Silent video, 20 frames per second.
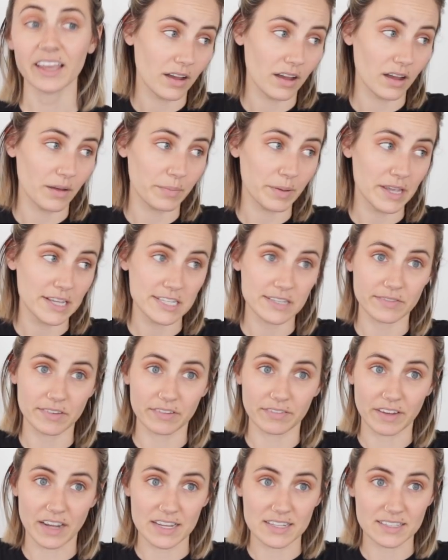A piece of
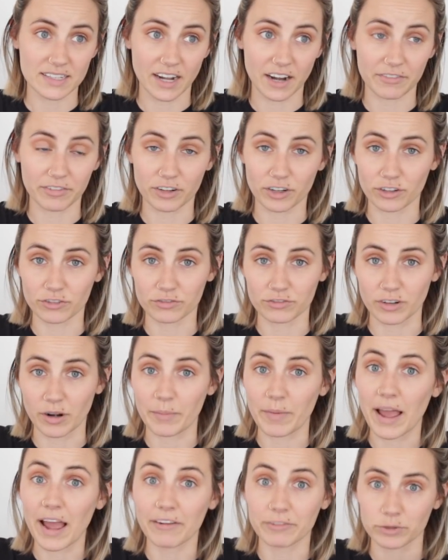advice that I've heard
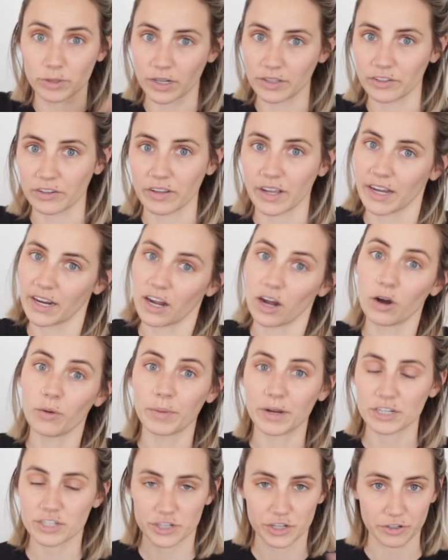from everyone, they're like, oh,
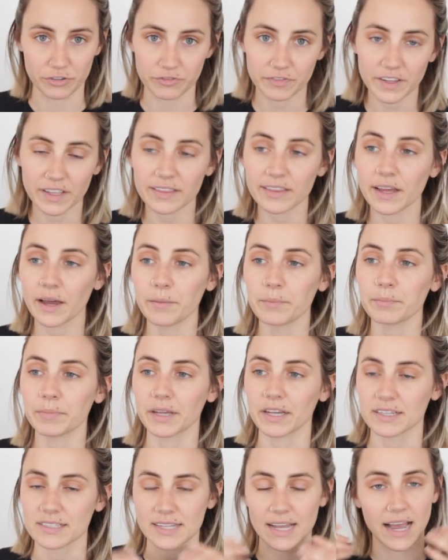make sure you feed them
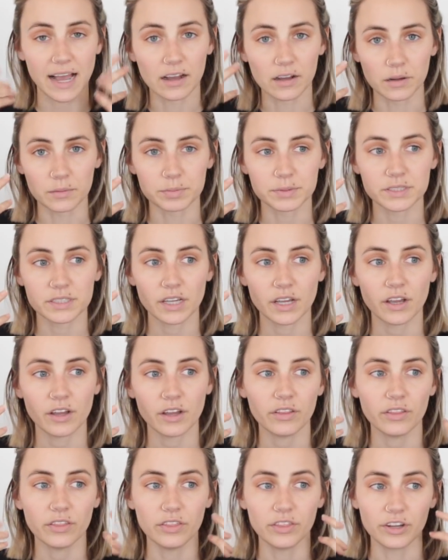because that helps
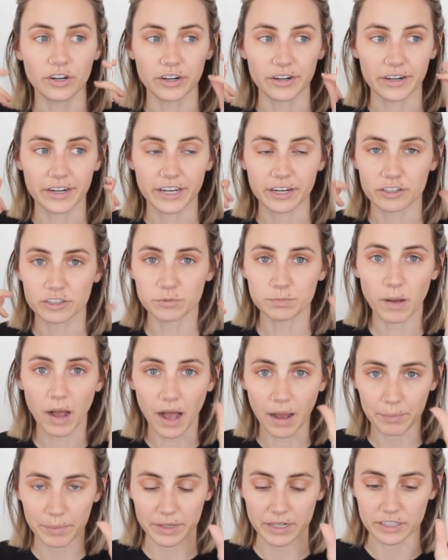their ears
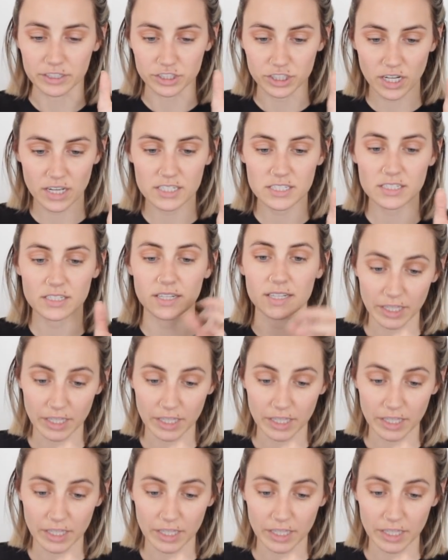pop and adjust.